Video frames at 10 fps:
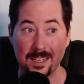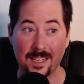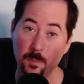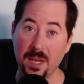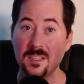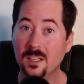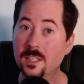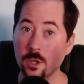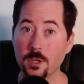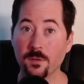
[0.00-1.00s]
can basically
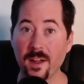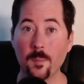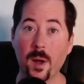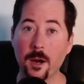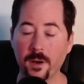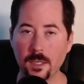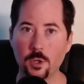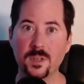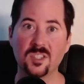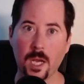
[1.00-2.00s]
turn your vampire
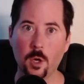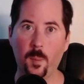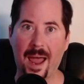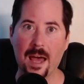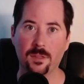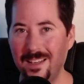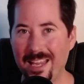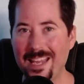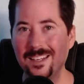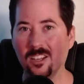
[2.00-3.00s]
into a psychopath.
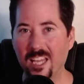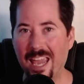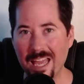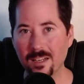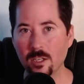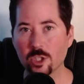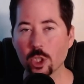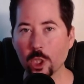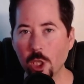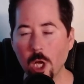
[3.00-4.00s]
It can
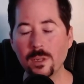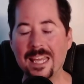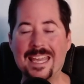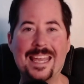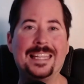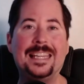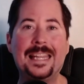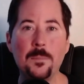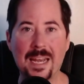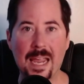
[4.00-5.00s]
slowly
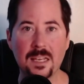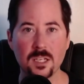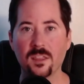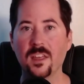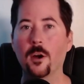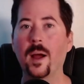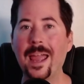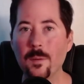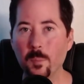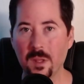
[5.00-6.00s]
eliminate their
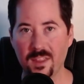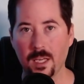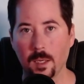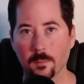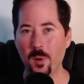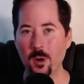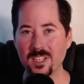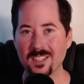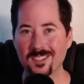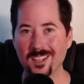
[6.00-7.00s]
empathy.
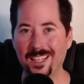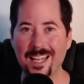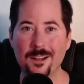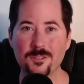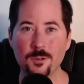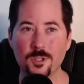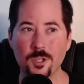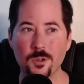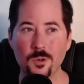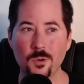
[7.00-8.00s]
Potence allows you
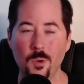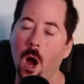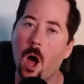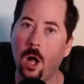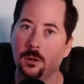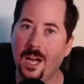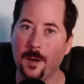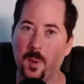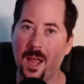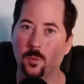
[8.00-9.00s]
to hulk
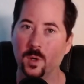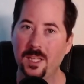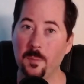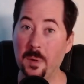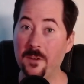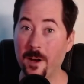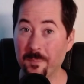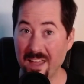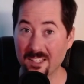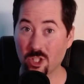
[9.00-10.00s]
up and really beef
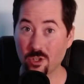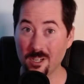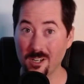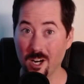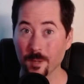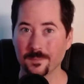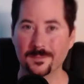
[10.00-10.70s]
up that strong arm.